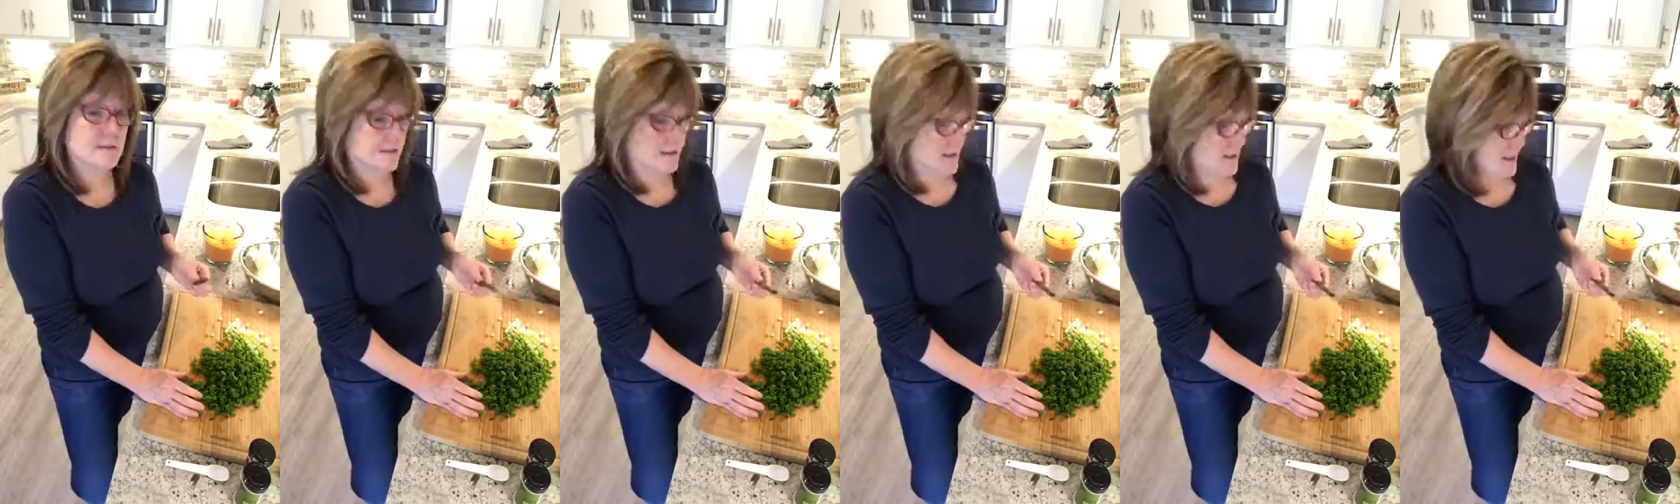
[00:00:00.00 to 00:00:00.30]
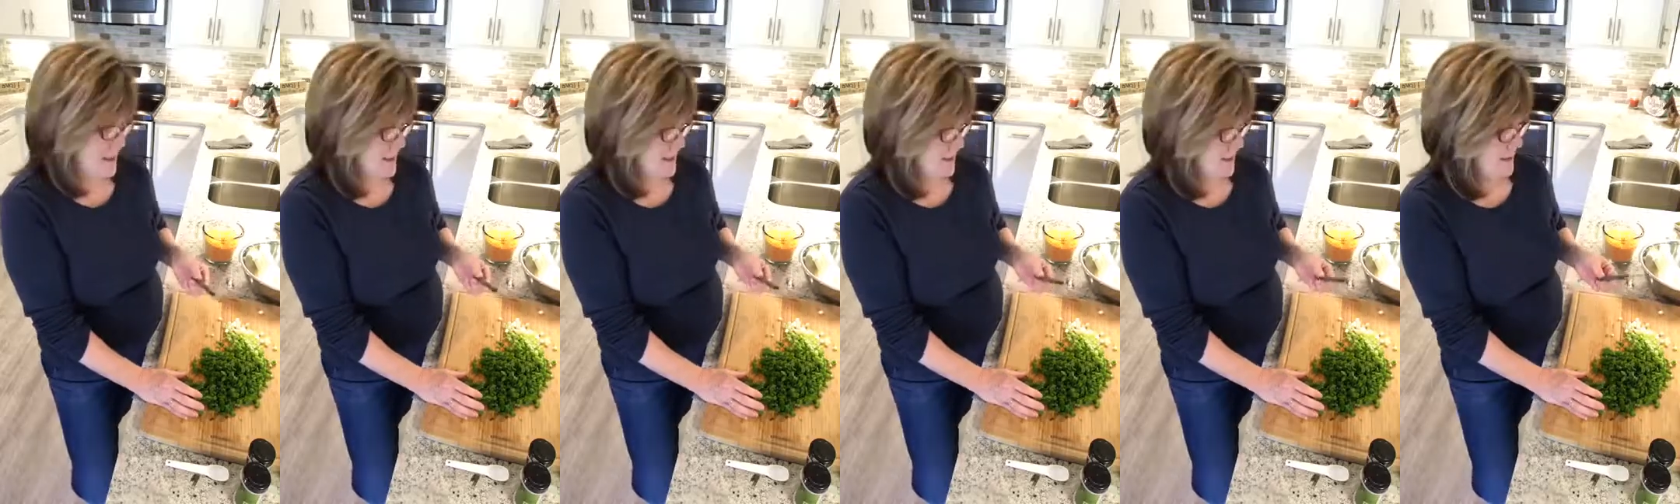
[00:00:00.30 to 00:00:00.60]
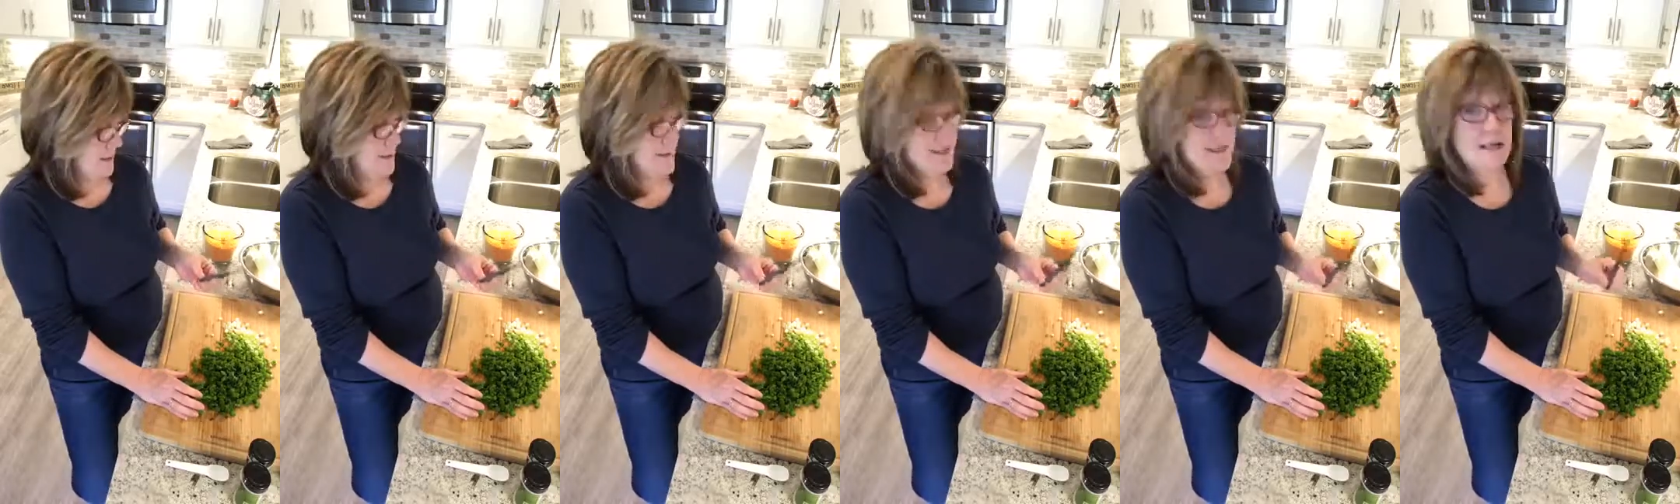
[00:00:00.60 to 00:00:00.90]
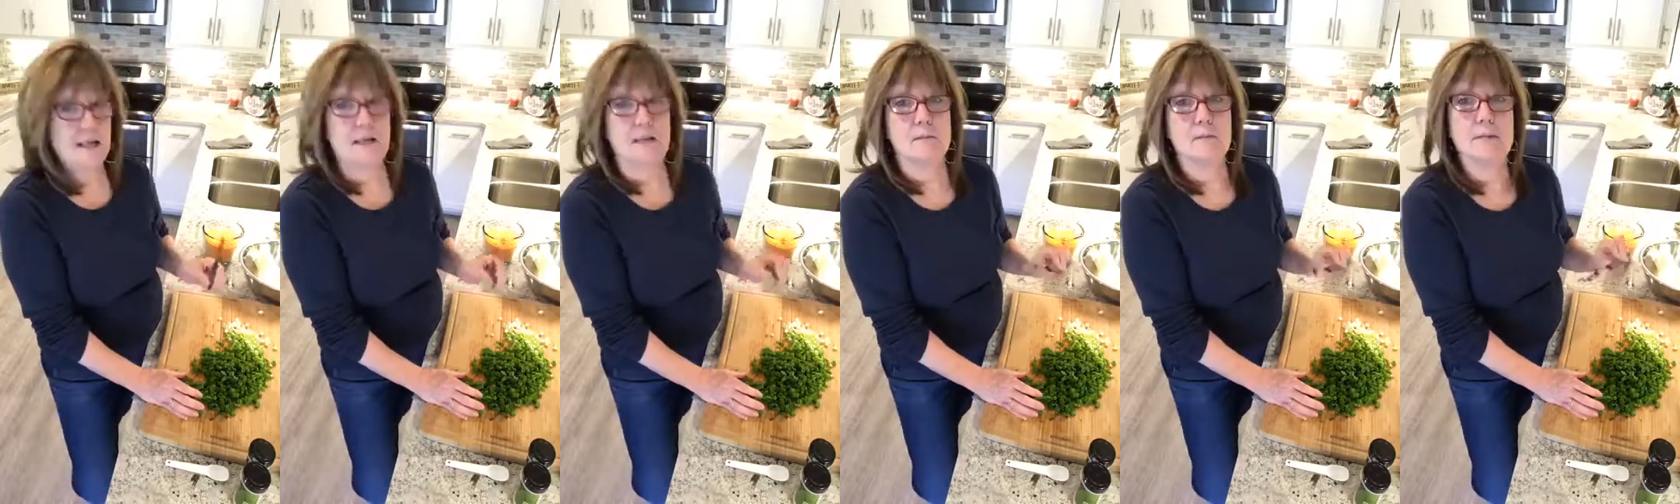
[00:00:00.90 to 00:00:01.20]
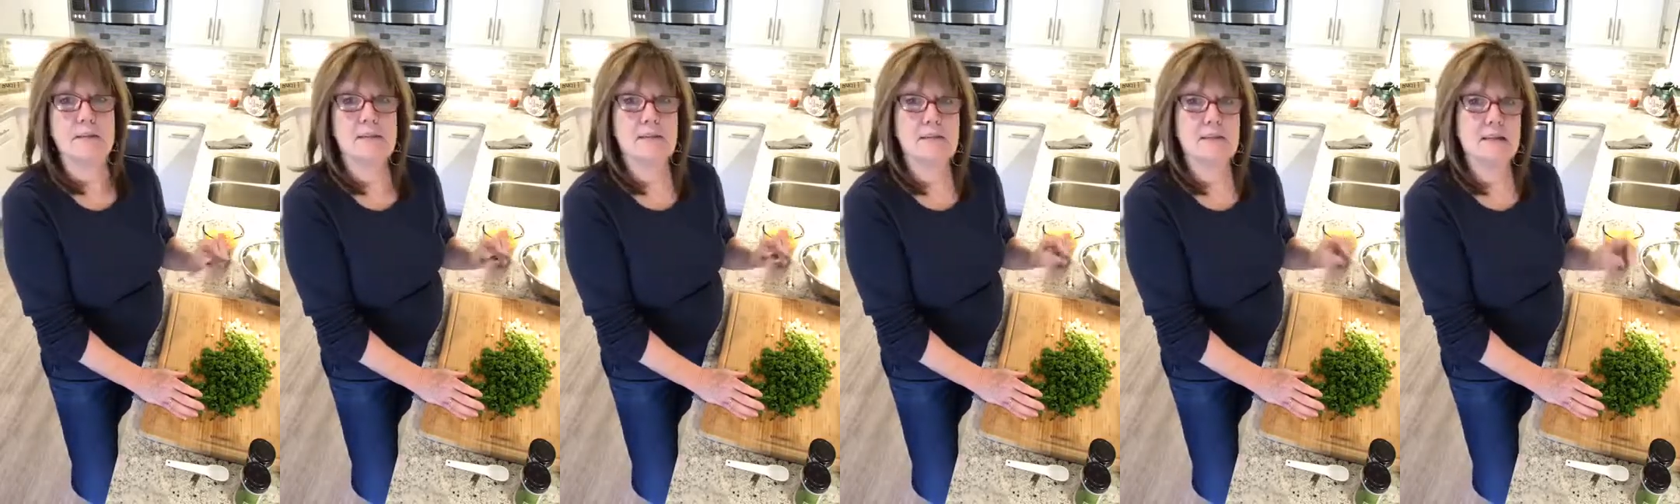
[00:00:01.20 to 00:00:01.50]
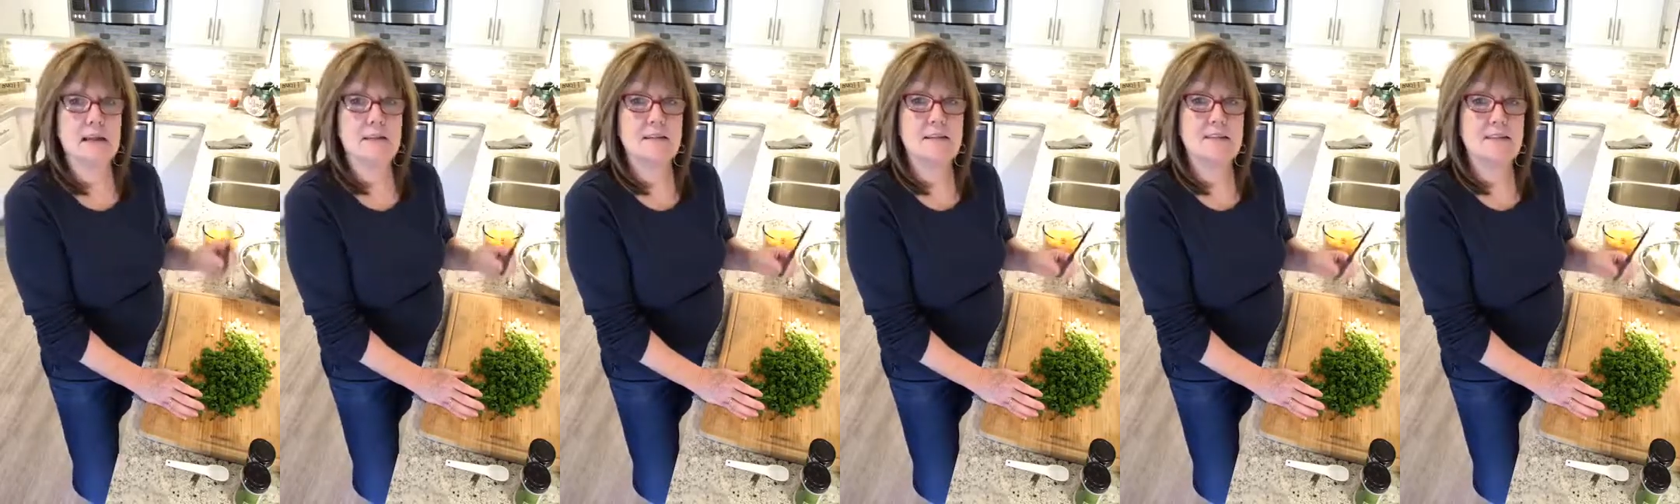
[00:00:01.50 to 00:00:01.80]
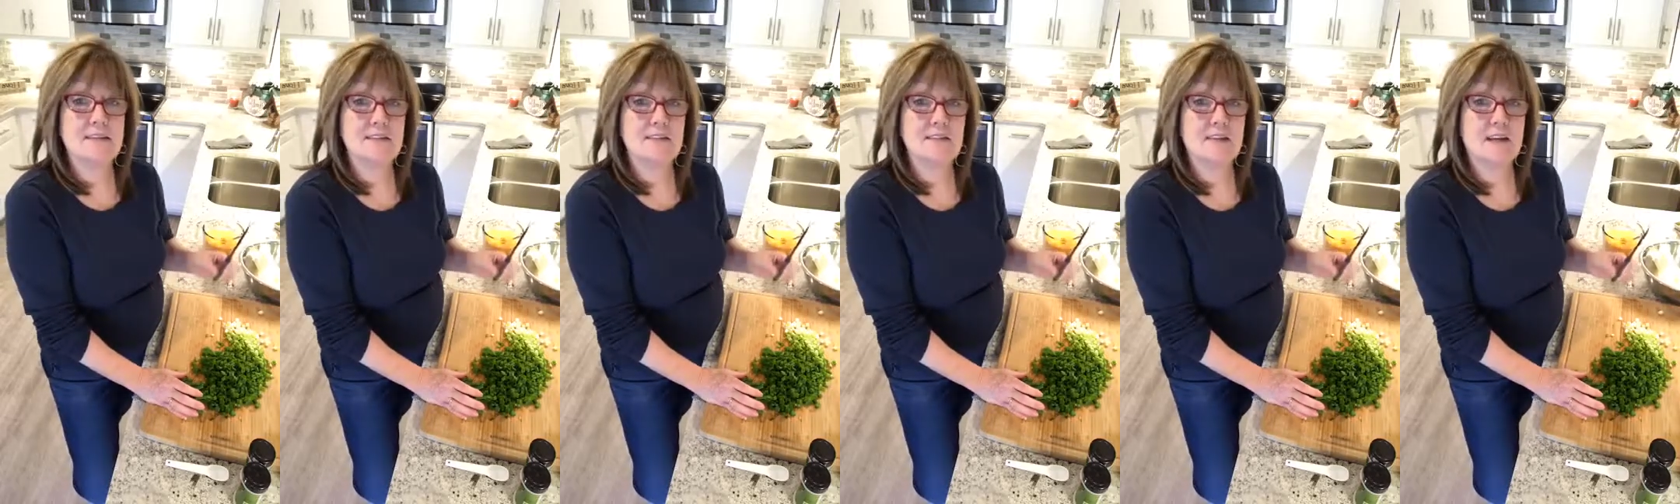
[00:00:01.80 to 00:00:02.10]
You can't really see it, but it's a stainless
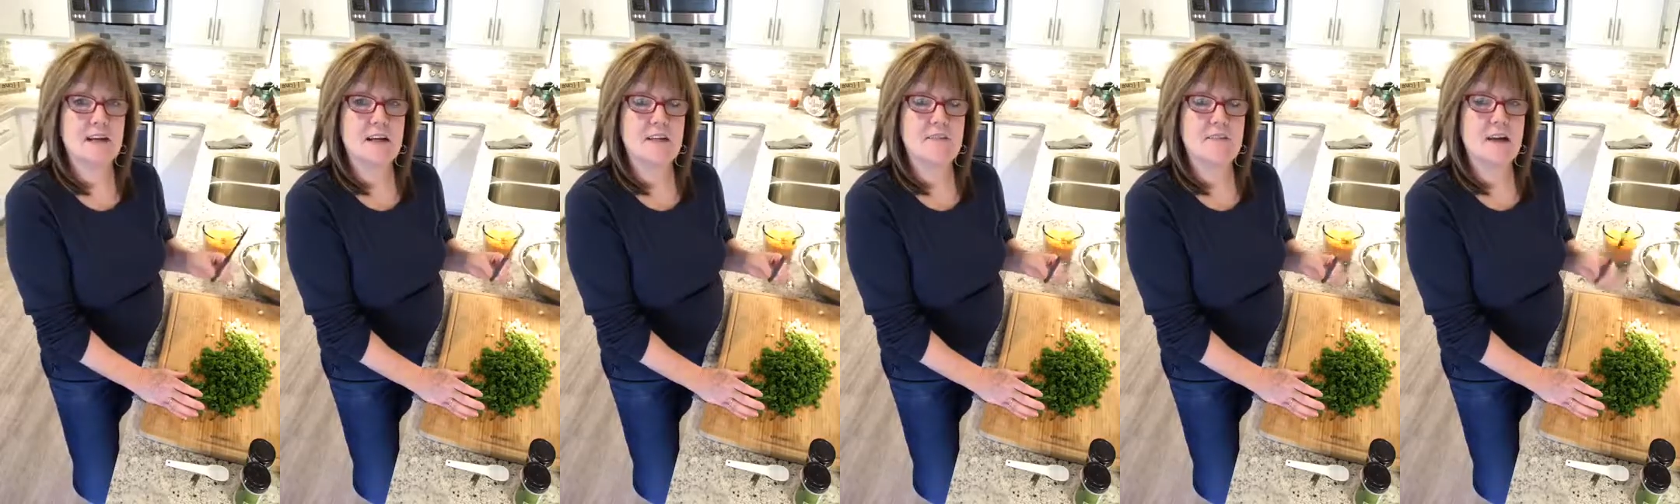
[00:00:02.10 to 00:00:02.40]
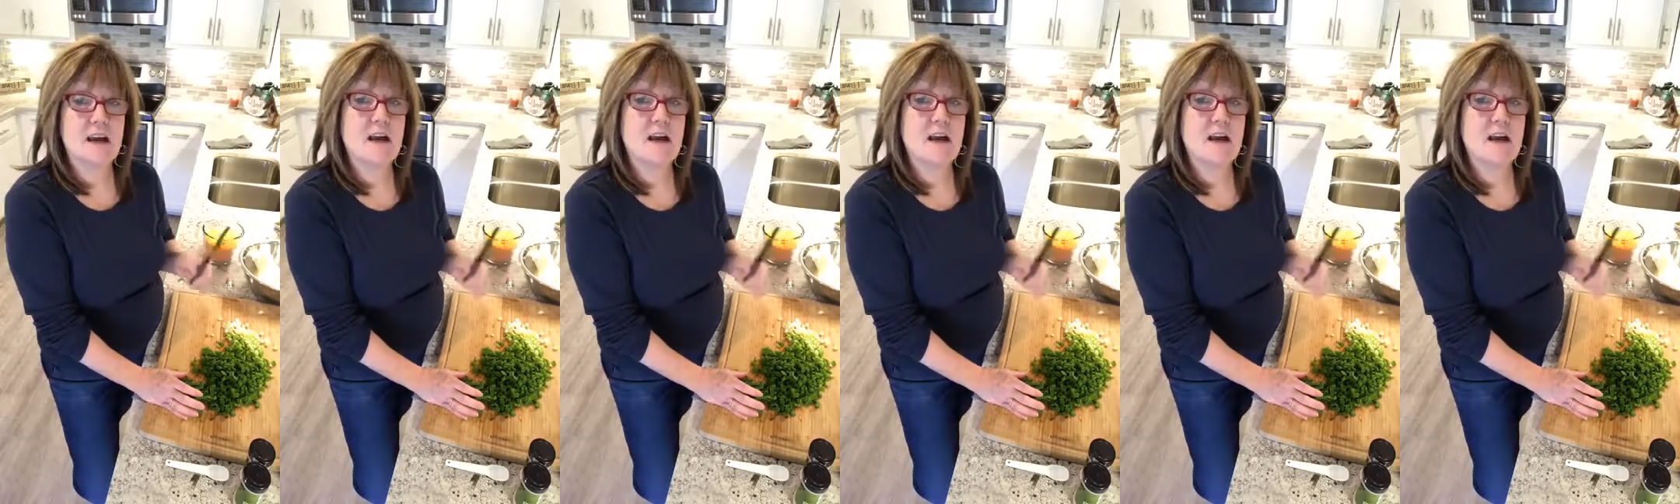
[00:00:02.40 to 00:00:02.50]
steel knife.